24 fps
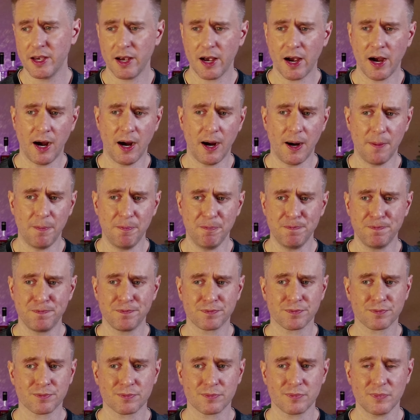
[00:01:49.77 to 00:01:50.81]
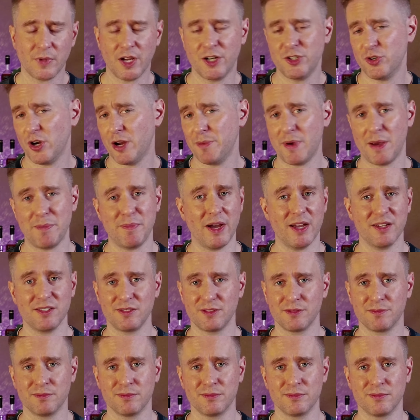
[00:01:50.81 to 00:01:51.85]
Um, I tried my
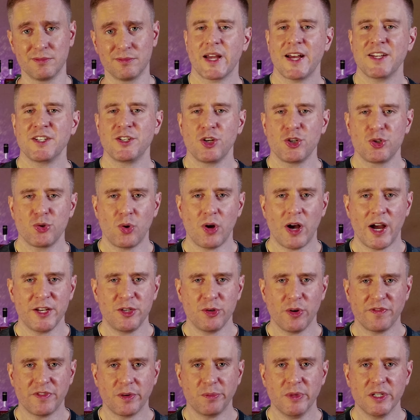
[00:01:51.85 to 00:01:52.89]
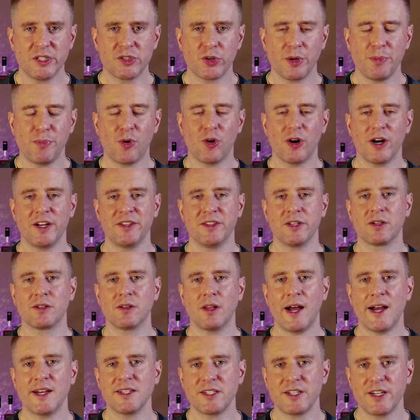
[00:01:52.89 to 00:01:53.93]
best. As usual, I do have a mystery pour in the
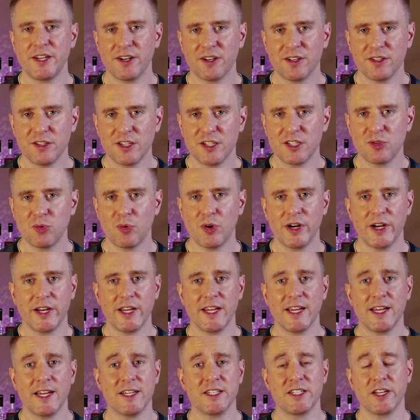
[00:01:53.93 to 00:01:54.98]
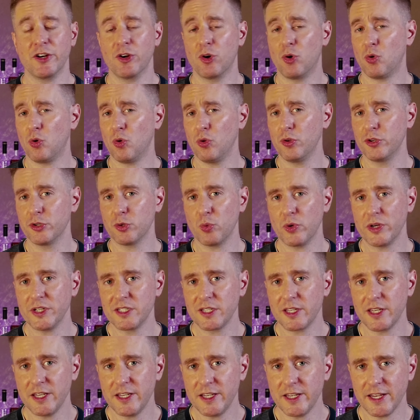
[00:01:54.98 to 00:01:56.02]
glass here. This one is an older
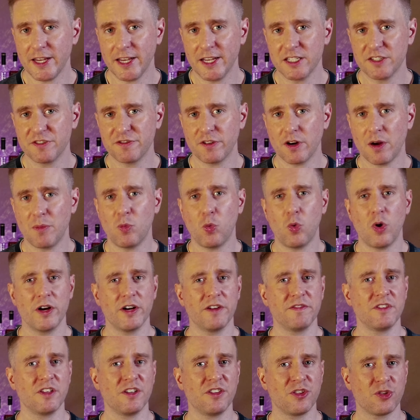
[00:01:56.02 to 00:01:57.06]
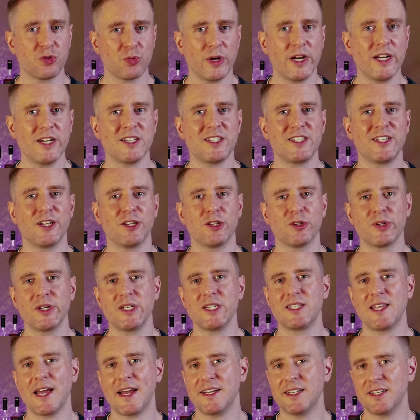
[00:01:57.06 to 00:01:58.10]
whiskey. It's from one of the three
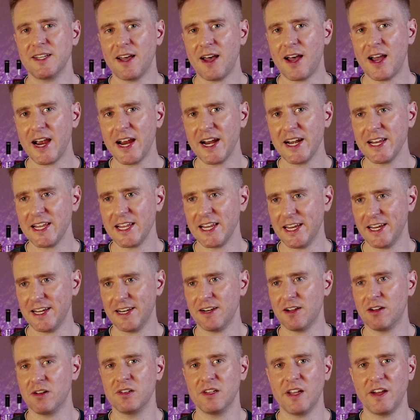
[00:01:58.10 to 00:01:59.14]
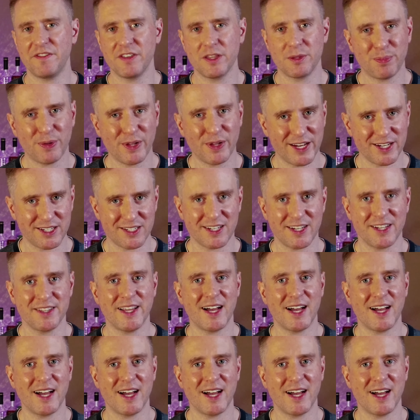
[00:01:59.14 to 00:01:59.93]
distilleries that tied in 11th place in